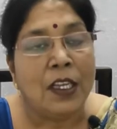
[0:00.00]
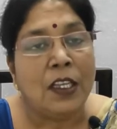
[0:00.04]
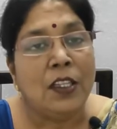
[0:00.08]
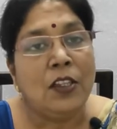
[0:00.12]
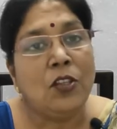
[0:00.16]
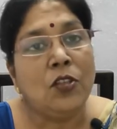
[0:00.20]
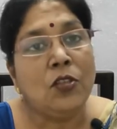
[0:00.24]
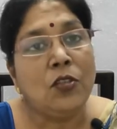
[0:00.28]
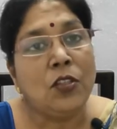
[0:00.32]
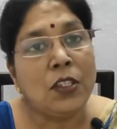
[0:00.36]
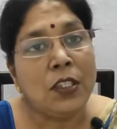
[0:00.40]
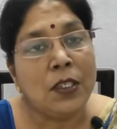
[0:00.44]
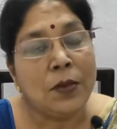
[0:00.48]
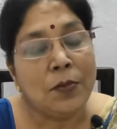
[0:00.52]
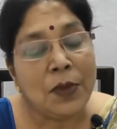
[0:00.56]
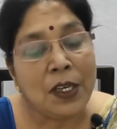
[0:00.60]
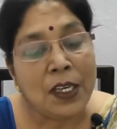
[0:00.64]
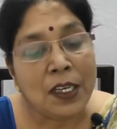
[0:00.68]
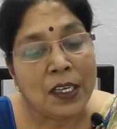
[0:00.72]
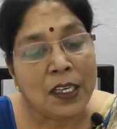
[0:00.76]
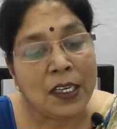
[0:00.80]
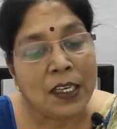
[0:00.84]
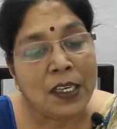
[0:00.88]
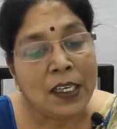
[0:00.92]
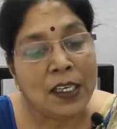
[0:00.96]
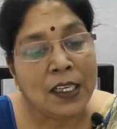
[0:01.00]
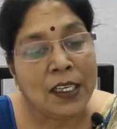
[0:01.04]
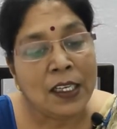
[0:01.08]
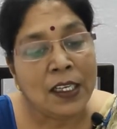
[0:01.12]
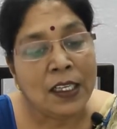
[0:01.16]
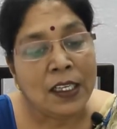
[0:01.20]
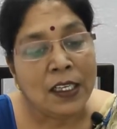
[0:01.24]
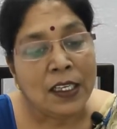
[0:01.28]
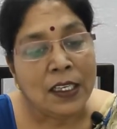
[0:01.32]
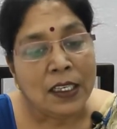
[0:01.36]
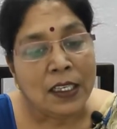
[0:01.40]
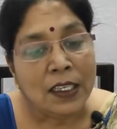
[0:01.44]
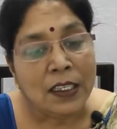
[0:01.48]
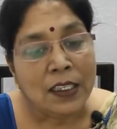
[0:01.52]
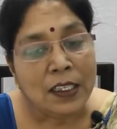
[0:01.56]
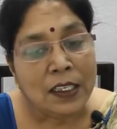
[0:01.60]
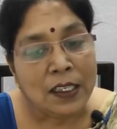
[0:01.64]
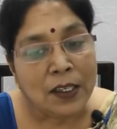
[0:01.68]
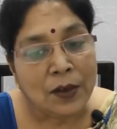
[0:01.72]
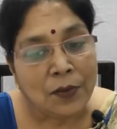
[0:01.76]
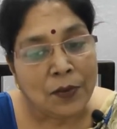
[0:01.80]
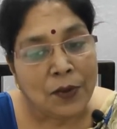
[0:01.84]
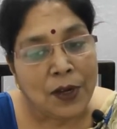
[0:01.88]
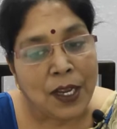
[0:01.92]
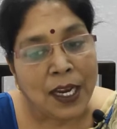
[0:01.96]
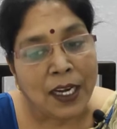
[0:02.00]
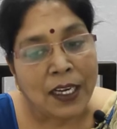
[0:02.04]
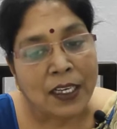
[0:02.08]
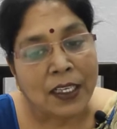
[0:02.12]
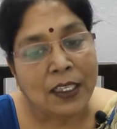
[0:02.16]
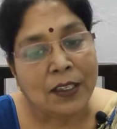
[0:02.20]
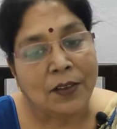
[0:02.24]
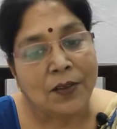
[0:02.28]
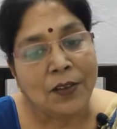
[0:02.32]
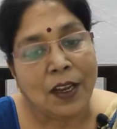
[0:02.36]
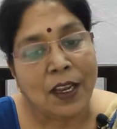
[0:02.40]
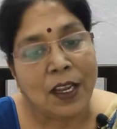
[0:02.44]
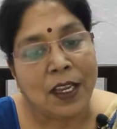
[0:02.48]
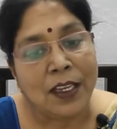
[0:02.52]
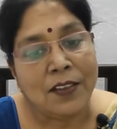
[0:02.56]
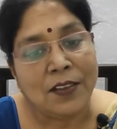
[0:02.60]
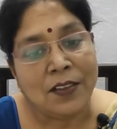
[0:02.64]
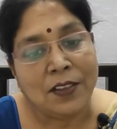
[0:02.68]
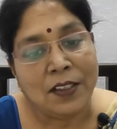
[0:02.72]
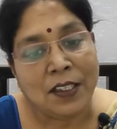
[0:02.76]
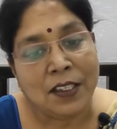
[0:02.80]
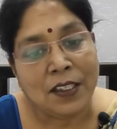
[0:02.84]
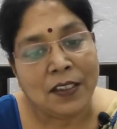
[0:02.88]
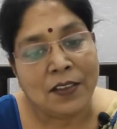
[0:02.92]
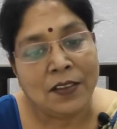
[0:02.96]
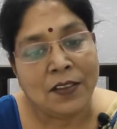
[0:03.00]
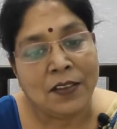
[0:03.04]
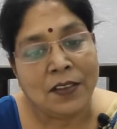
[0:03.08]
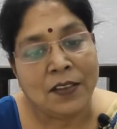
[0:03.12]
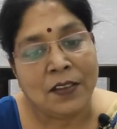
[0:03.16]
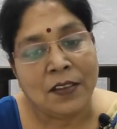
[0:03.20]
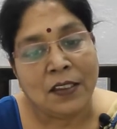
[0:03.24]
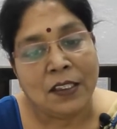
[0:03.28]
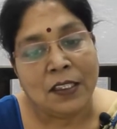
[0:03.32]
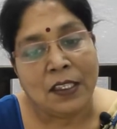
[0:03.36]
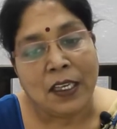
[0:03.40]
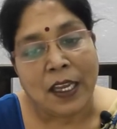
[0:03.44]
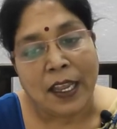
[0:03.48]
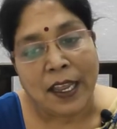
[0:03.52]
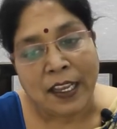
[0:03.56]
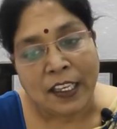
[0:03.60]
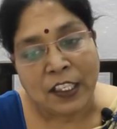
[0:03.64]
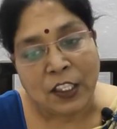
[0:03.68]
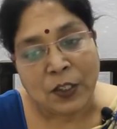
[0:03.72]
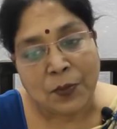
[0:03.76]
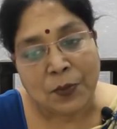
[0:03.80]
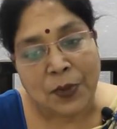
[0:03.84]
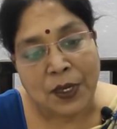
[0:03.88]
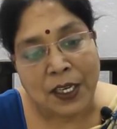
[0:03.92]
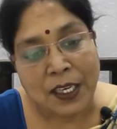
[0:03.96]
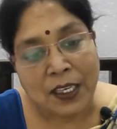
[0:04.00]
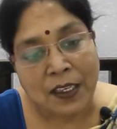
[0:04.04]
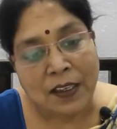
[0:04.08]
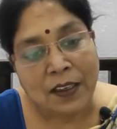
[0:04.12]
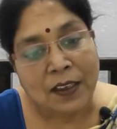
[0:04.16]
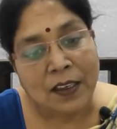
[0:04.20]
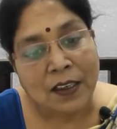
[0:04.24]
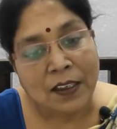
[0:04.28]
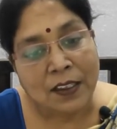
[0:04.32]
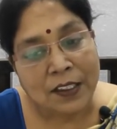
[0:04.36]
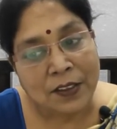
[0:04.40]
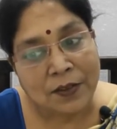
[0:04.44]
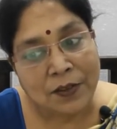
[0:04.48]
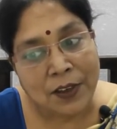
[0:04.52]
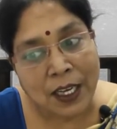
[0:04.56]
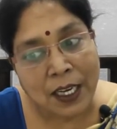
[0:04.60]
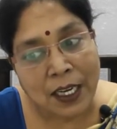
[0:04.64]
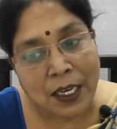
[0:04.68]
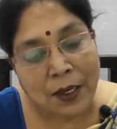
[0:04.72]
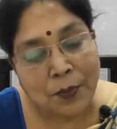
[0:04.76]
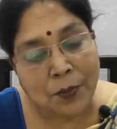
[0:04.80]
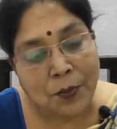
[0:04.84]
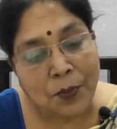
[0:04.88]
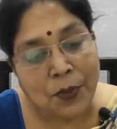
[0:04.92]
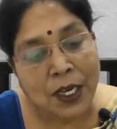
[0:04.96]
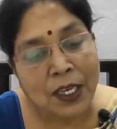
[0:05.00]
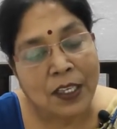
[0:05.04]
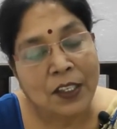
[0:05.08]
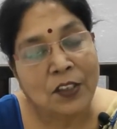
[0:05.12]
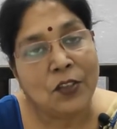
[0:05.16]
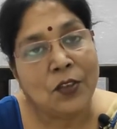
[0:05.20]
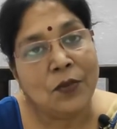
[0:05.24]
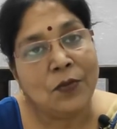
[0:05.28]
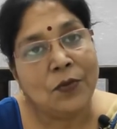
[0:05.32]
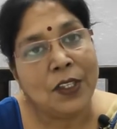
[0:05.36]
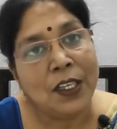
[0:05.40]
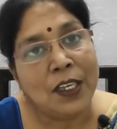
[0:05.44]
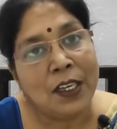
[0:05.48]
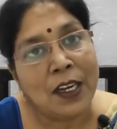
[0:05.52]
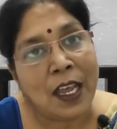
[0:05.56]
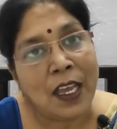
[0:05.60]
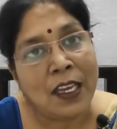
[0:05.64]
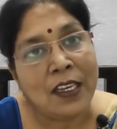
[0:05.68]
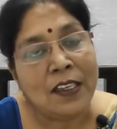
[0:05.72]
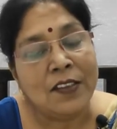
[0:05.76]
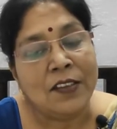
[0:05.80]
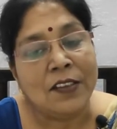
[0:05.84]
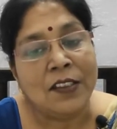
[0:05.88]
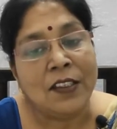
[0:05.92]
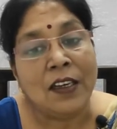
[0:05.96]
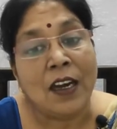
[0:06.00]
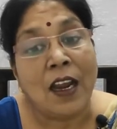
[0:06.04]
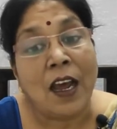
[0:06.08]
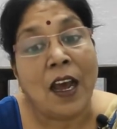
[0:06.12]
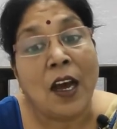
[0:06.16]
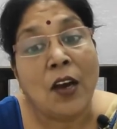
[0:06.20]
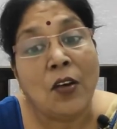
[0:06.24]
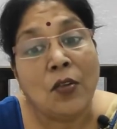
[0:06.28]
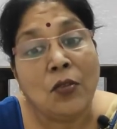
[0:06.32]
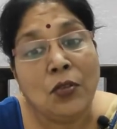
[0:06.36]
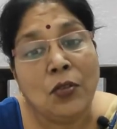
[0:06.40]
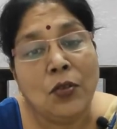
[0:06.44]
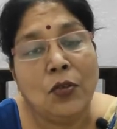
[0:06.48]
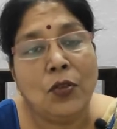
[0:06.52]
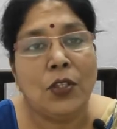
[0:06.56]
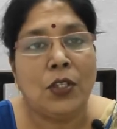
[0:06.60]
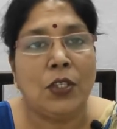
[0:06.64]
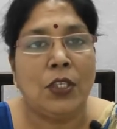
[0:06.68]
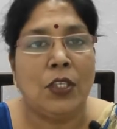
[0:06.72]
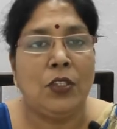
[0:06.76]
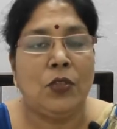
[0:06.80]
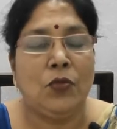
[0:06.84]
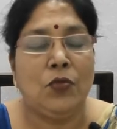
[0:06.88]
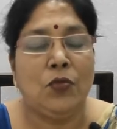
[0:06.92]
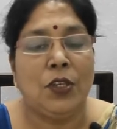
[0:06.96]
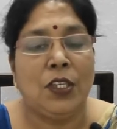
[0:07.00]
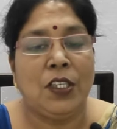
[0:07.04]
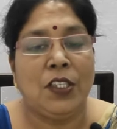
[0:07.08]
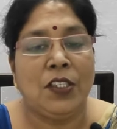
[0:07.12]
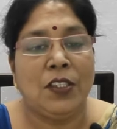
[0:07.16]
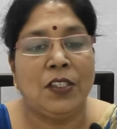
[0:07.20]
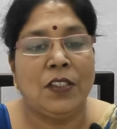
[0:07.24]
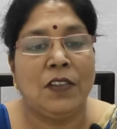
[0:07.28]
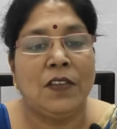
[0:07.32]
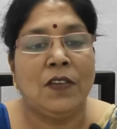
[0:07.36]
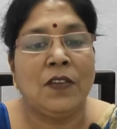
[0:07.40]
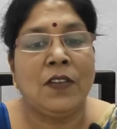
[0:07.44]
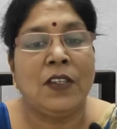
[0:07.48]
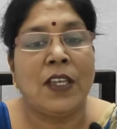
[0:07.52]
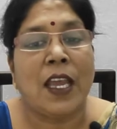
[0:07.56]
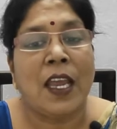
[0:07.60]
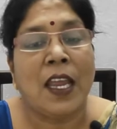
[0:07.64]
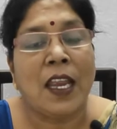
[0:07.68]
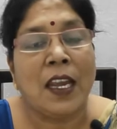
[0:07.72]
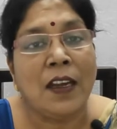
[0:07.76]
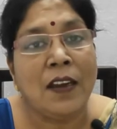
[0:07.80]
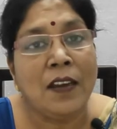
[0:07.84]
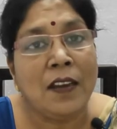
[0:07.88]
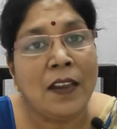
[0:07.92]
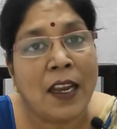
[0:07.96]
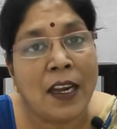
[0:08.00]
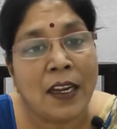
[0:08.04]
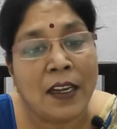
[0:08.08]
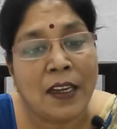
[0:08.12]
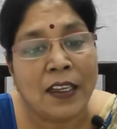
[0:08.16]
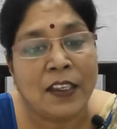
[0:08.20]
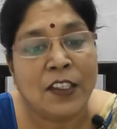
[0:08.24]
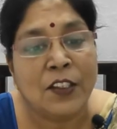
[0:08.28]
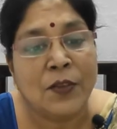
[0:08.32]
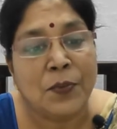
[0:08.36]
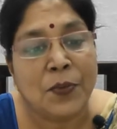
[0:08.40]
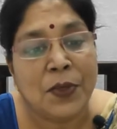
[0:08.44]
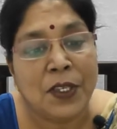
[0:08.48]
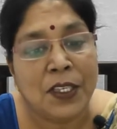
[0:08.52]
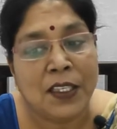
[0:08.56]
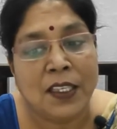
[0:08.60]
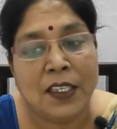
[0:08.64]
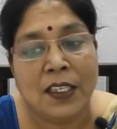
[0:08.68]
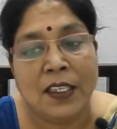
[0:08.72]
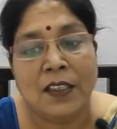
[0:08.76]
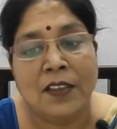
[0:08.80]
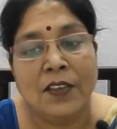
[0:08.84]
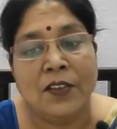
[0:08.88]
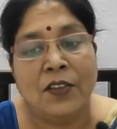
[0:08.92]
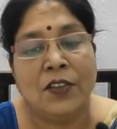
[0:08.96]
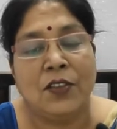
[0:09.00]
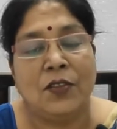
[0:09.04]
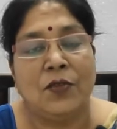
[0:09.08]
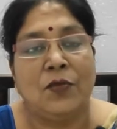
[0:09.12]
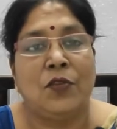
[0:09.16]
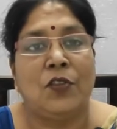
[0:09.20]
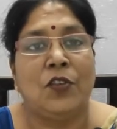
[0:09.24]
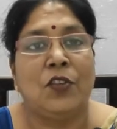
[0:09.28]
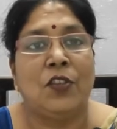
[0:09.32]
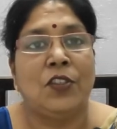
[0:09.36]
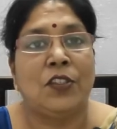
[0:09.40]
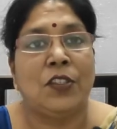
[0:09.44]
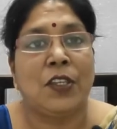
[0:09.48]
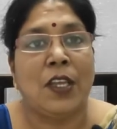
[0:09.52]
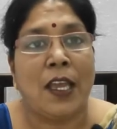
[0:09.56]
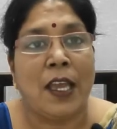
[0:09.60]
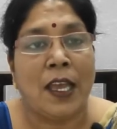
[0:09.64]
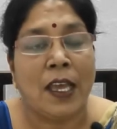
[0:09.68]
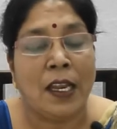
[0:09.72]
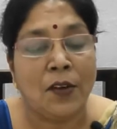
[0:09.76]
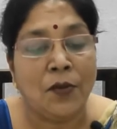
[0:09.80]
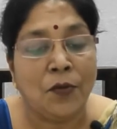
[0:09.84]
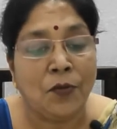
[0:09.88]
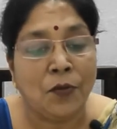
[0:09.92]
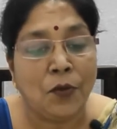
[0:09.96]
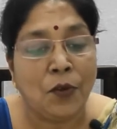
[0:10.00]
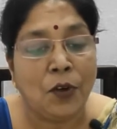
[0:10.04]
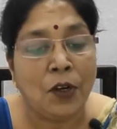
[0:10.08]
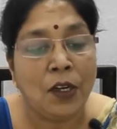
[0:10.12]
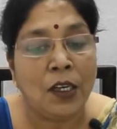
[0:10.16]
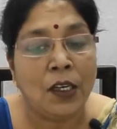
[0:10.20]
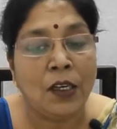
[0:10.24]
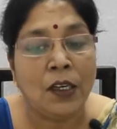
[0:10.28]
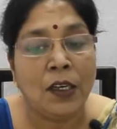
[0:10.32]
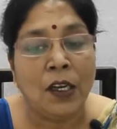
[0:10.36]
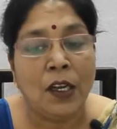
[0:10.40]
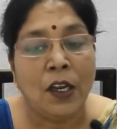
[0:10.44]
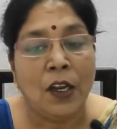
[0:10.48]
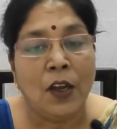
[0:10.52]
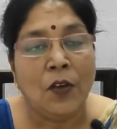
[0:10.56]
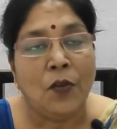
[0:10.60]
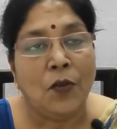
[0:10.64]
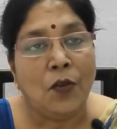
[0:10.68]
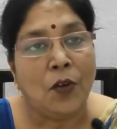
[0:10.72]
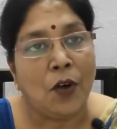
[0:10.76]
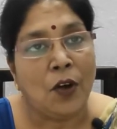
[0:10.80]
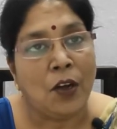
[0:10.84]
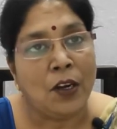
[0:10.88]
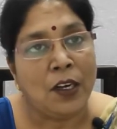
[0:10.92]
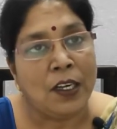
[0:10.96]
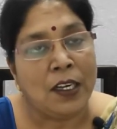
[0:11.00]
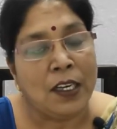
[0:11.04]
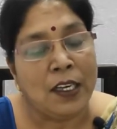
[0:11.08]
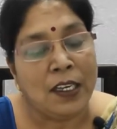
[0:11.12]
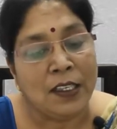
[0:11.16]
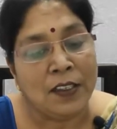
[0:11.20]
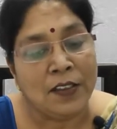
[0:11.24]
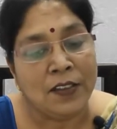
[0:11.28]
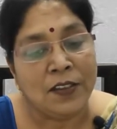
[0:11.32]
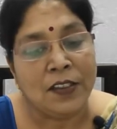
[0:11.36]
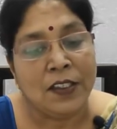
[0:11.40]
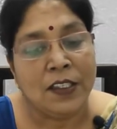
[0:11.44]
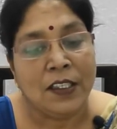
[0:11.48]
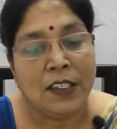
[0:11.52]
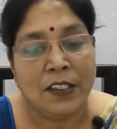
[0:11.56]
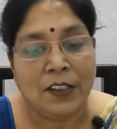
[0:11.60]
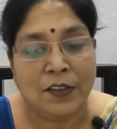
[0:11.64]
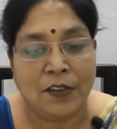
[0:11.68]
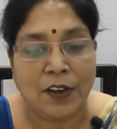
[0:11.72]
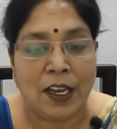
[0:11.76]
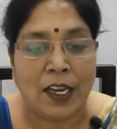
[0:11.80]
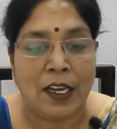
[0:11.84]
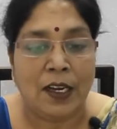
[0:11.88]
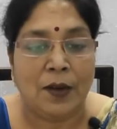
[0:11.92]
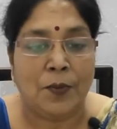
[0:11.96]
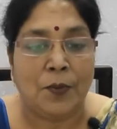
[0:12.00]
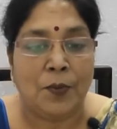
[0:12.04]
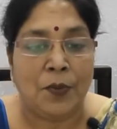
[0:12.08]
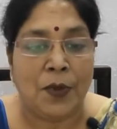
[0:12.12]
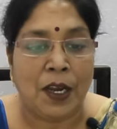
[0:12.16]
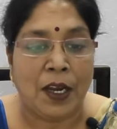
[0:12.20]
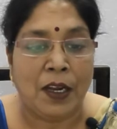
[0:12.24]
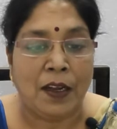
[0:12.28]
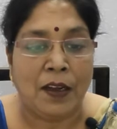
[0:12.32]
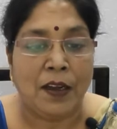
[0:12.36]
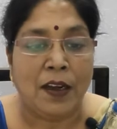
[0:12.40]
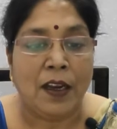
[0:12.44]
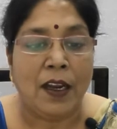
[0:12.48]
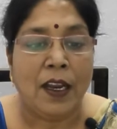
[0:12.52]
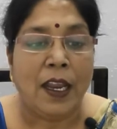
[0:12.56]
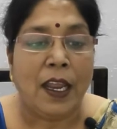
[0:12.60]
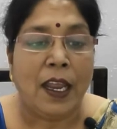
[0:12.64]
So similarly, the reflective essays explain the development of the writer, how those situations and that experience was helpful for his development.